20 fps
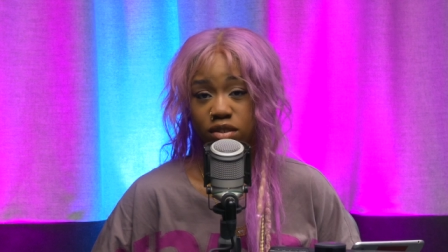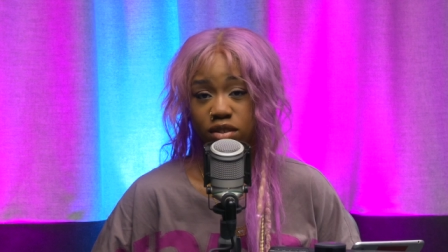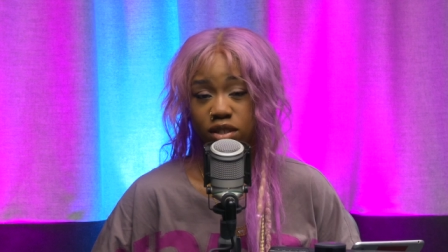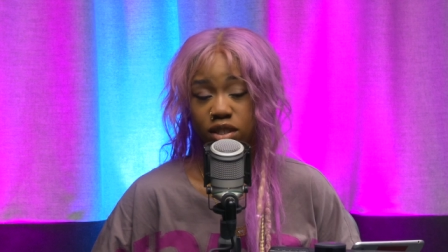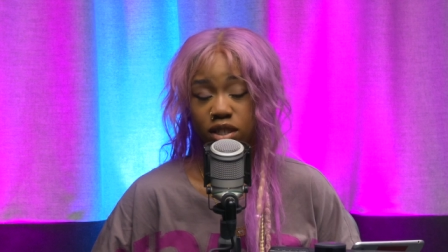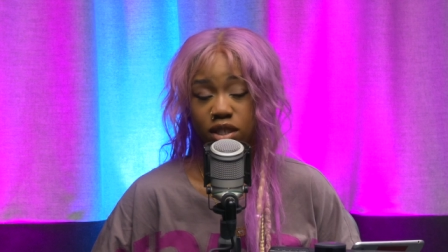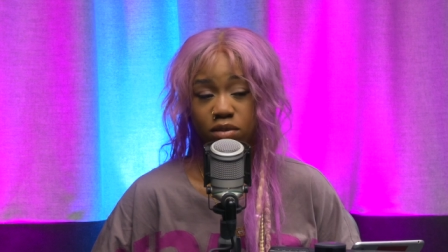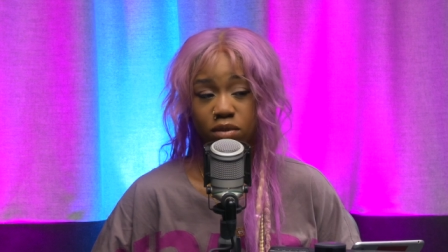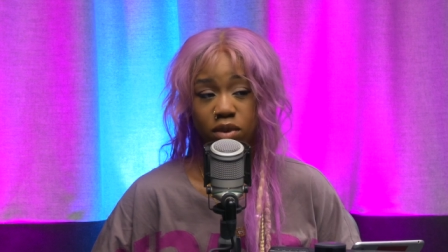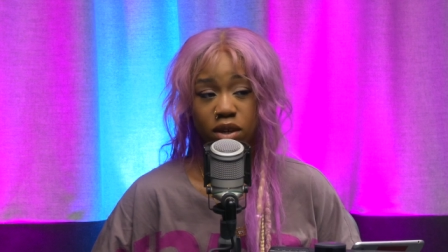
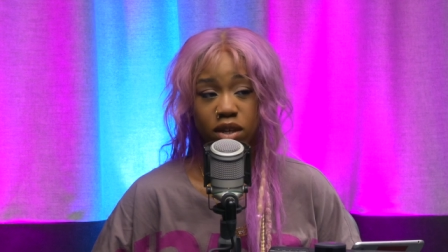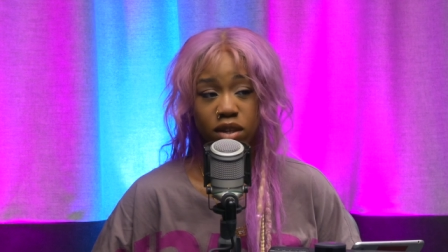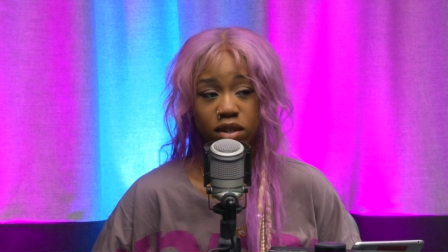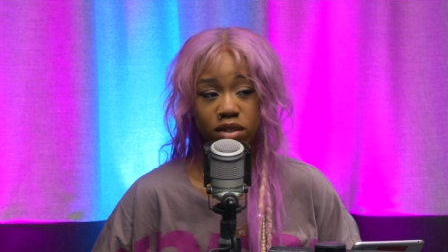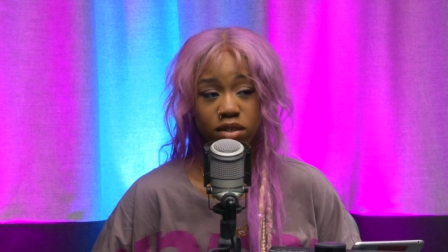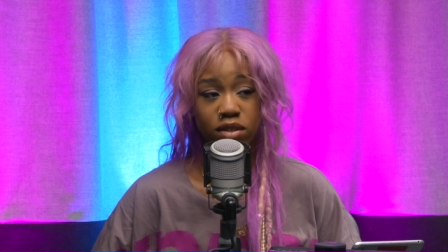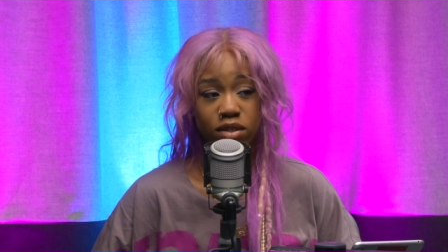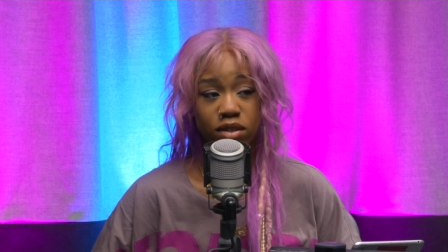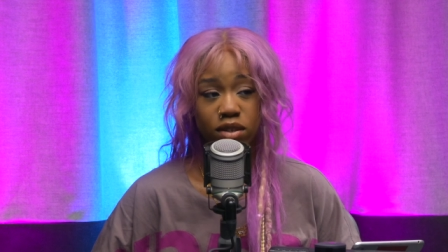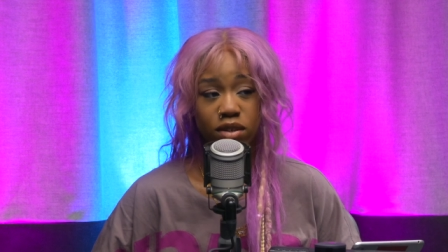He wanted us
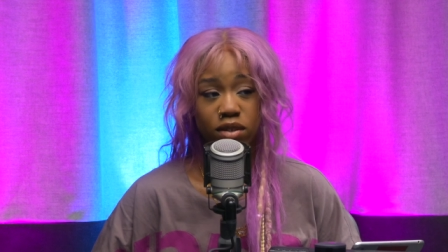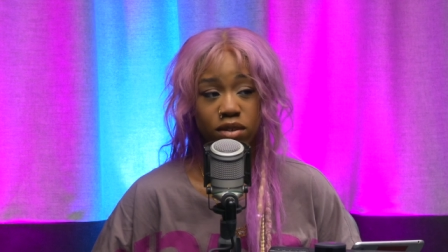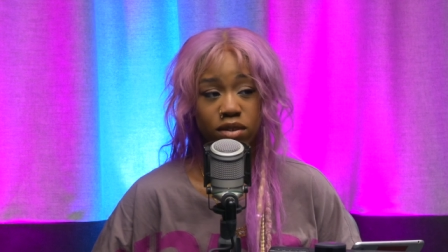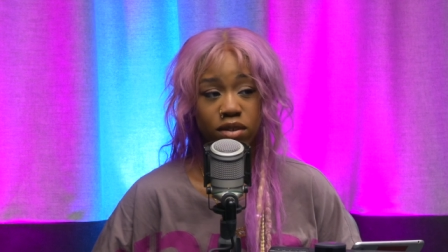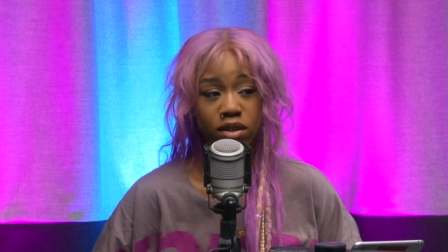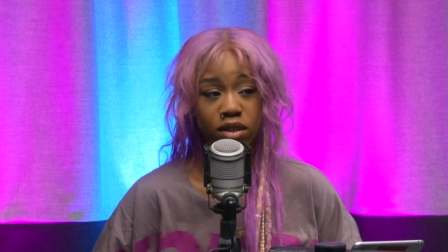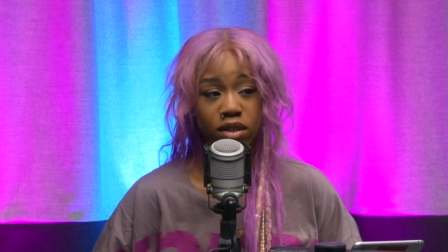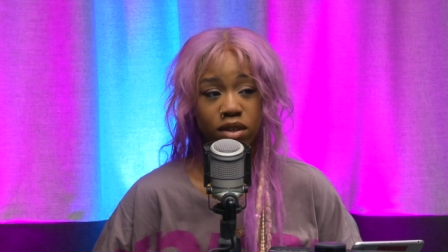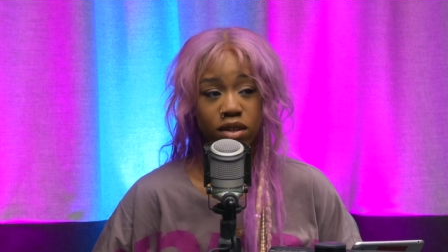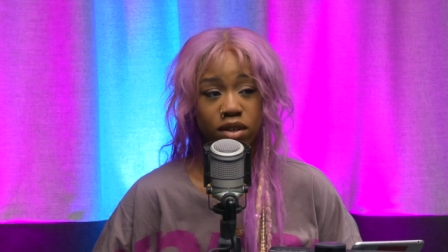to go.
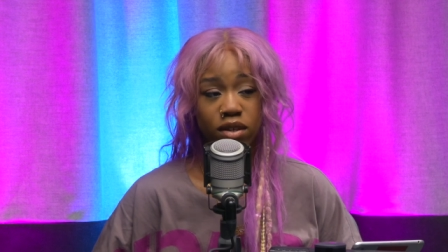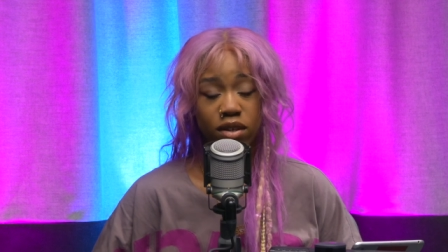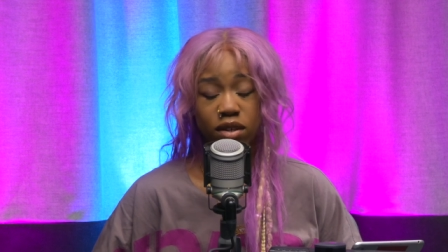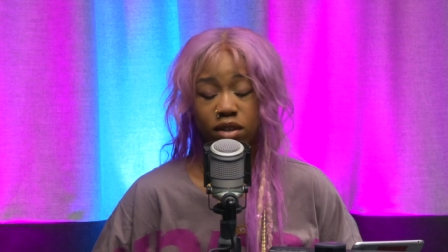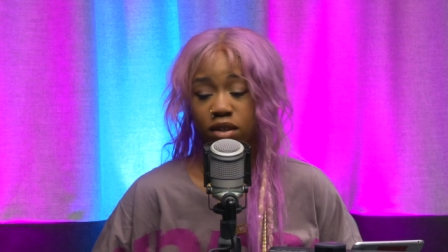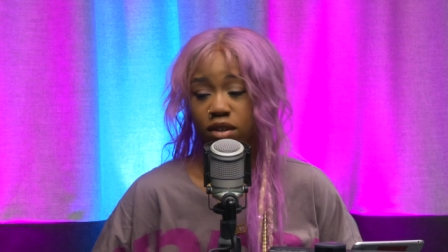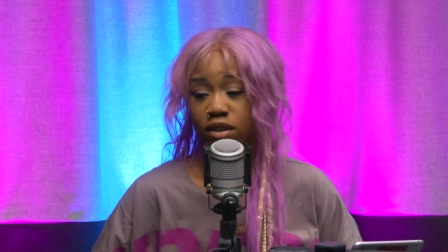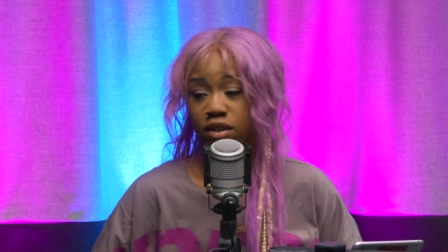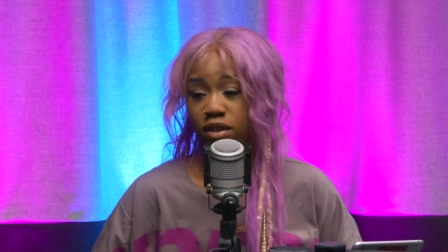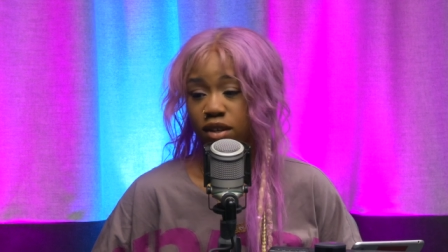
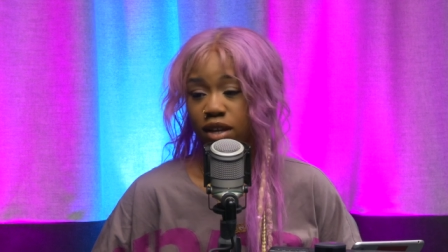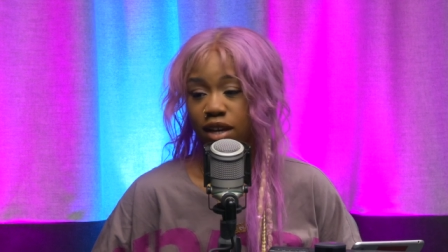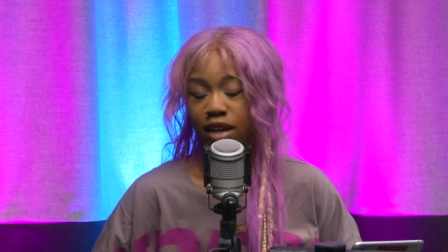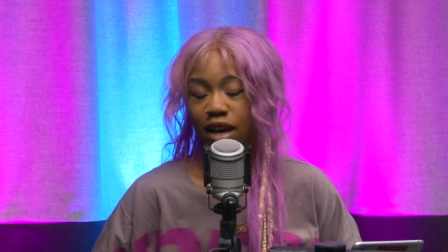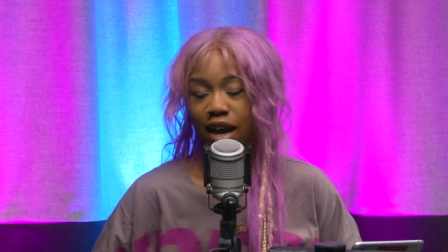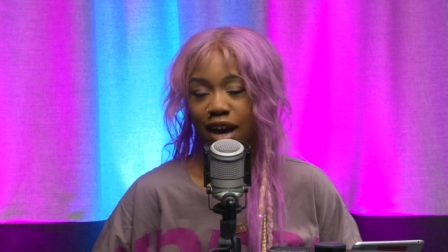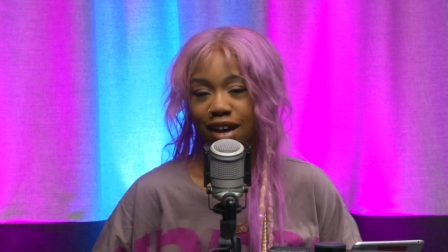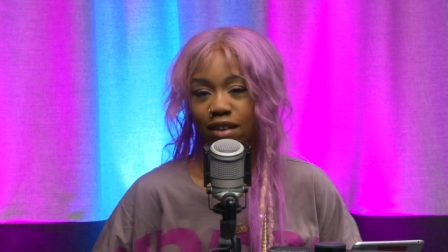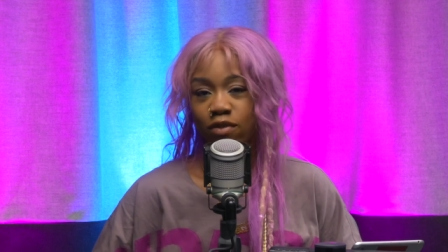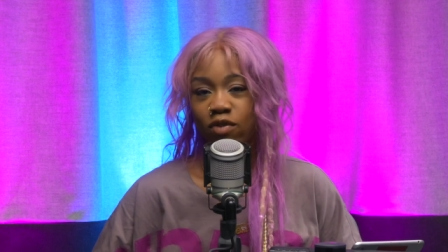
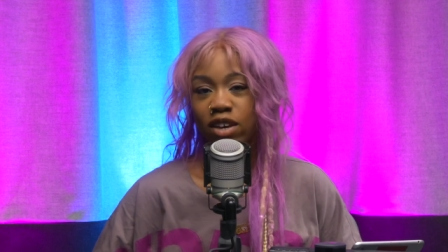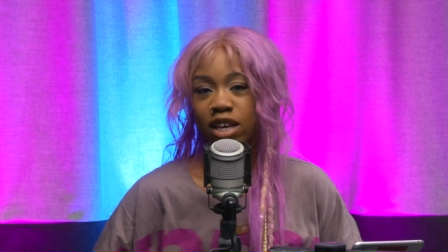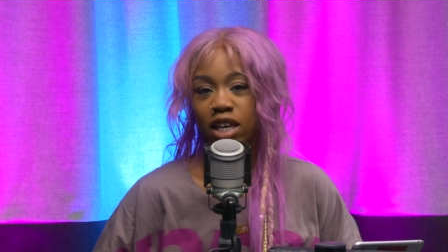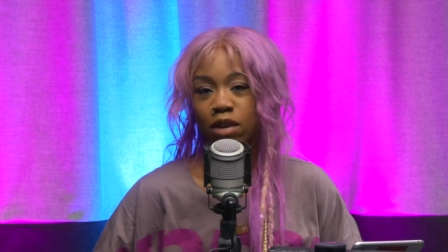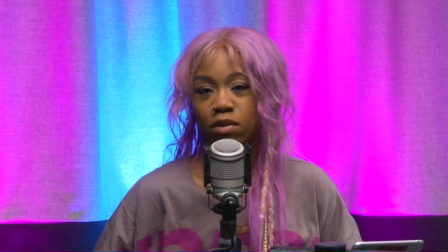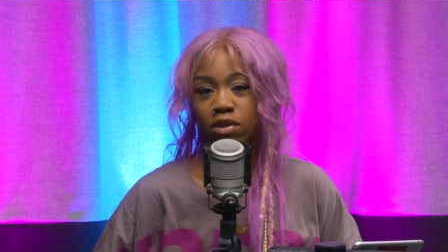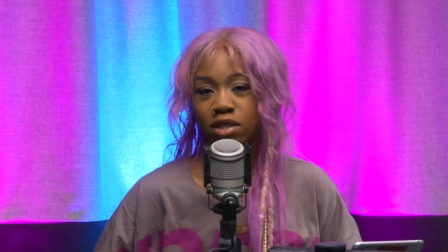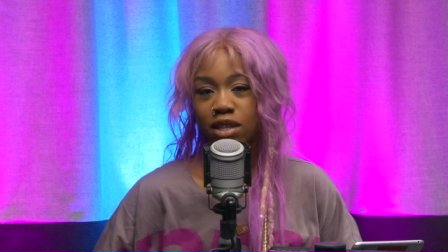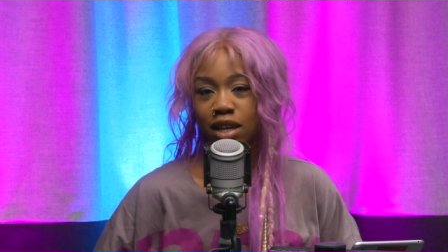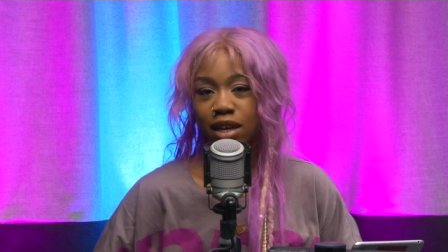I think it
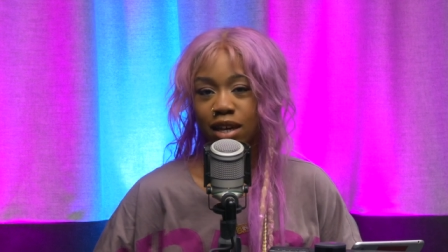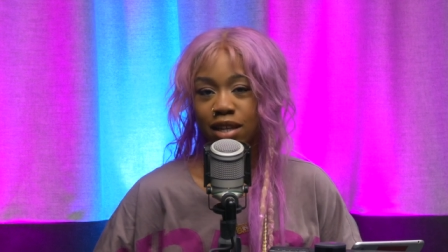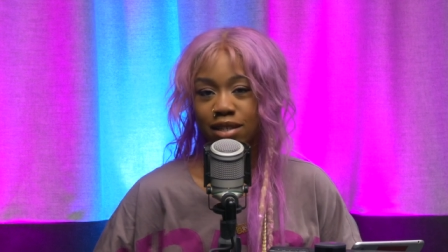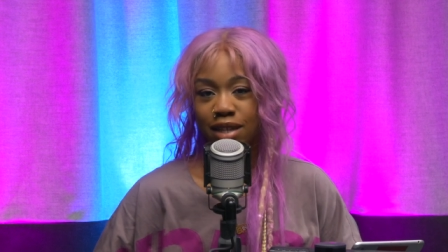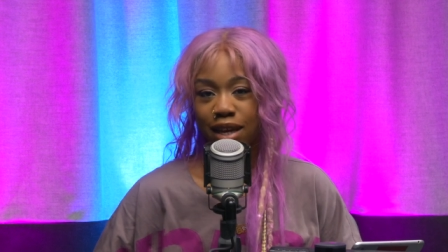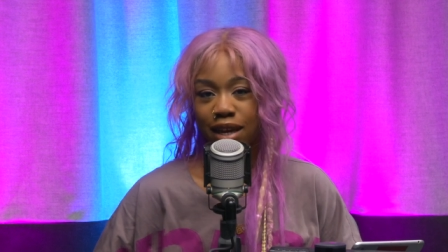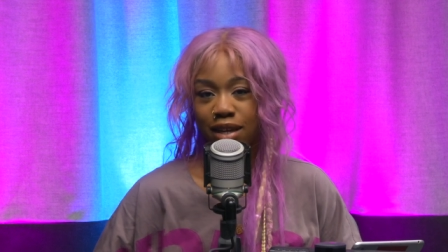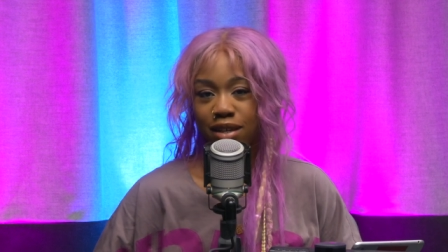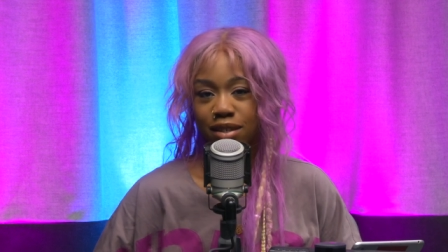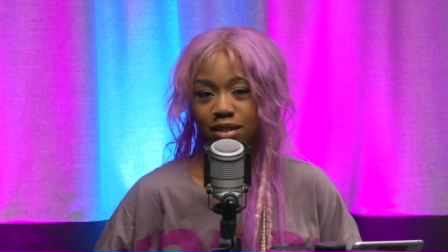was like a
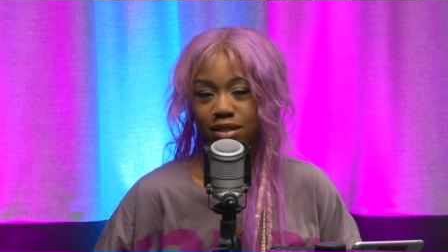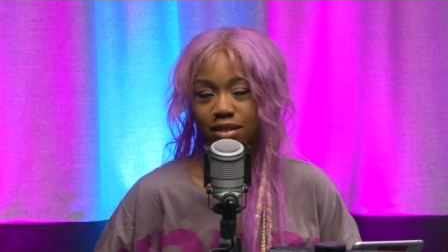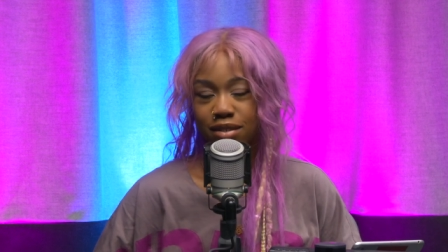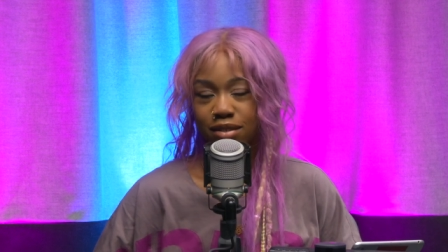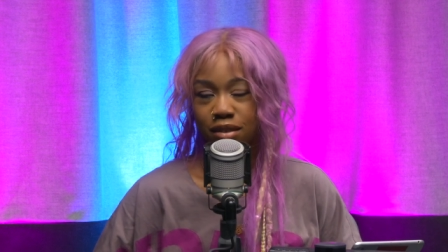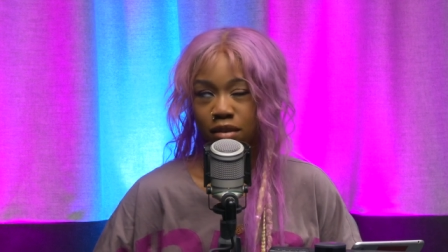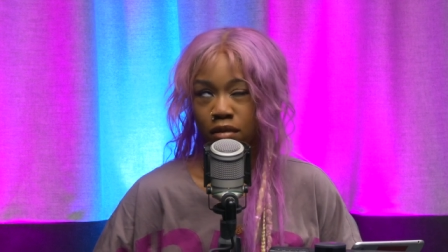date,